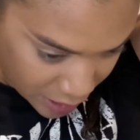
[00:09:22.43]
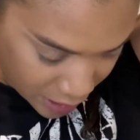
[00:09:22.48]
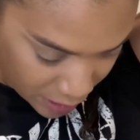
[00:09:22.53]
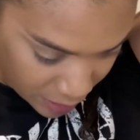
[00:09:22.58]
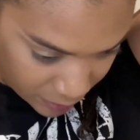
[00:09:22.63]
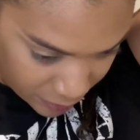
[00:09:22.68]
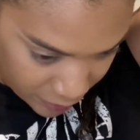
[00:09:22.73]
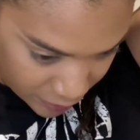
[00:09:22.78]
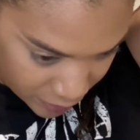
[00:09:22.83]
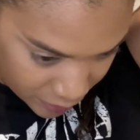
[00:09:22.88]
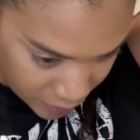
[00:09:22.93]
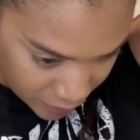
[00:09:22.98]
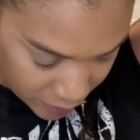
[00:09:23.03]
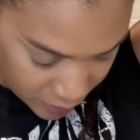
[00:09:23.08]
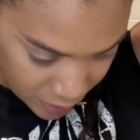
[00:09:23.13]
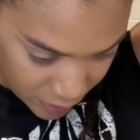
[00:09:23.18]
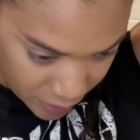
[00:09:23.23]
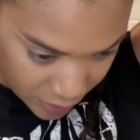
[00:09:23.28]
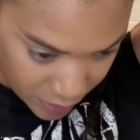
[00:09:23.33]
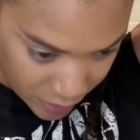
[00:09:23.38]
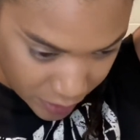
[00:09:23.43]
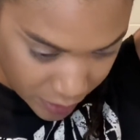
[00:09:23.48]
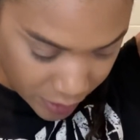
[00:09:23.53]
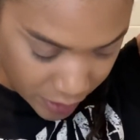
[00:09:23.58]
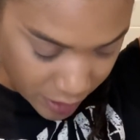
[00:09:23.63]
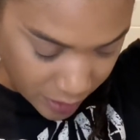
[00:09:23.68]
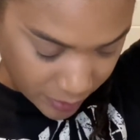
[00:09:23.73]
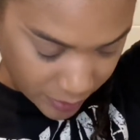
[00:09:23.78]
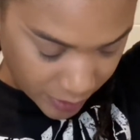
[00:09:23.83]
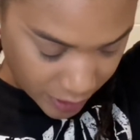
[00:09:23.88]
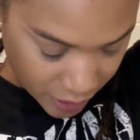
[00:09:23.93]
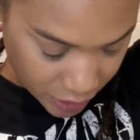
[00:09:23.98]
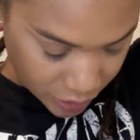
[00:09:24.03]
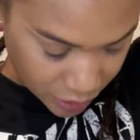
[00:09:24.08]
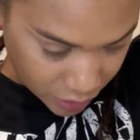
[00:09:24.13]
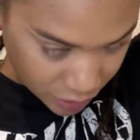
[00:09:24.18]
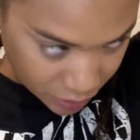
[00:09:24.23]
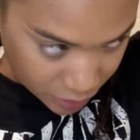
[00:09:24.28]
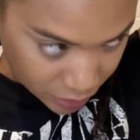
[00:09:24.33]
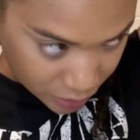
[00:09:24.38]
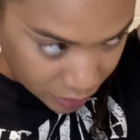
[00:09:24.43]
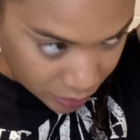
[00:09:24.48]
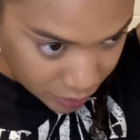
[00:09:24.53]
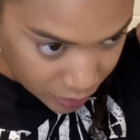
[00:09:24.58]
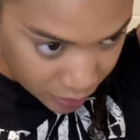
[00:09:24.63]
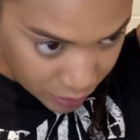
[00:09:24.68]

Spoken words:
helpful compared to